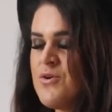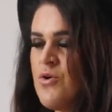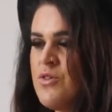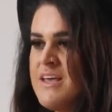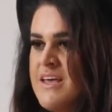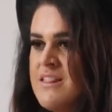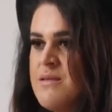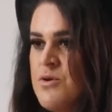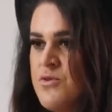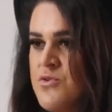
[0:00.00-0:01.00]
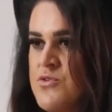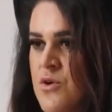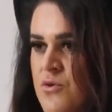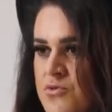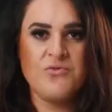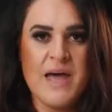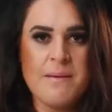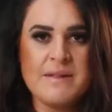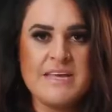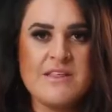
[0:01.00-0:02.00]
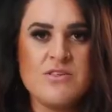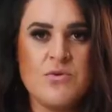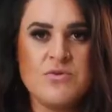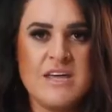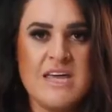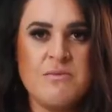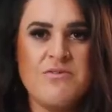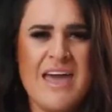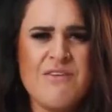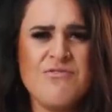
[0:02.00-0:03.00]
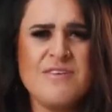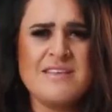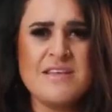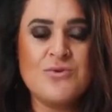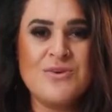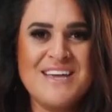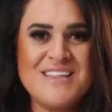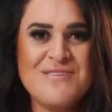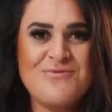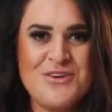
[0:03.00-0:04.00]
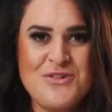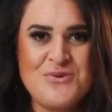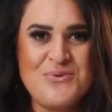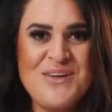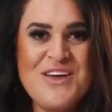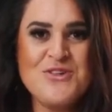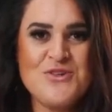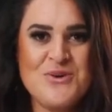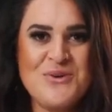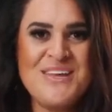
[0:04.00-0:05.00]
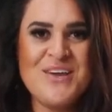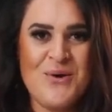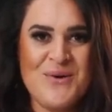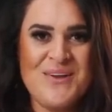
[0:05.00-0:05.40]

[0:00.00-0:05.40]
Calling in the beautiful soul family and soul team of every single individual tuning